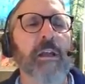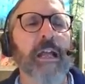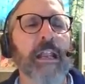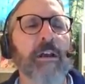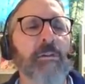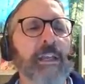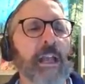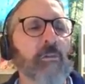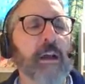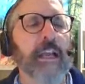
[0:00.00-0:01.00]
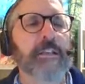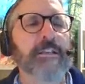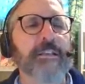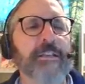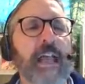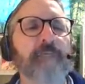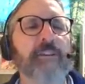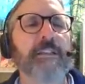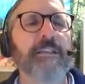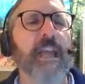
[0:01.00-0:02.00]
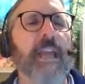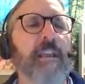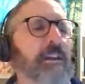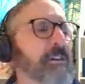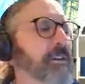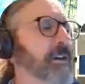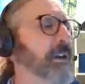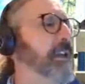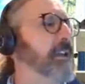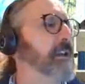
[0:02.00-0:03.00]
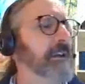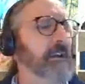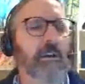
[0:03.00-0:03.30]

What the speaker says: I got 7 said they're good.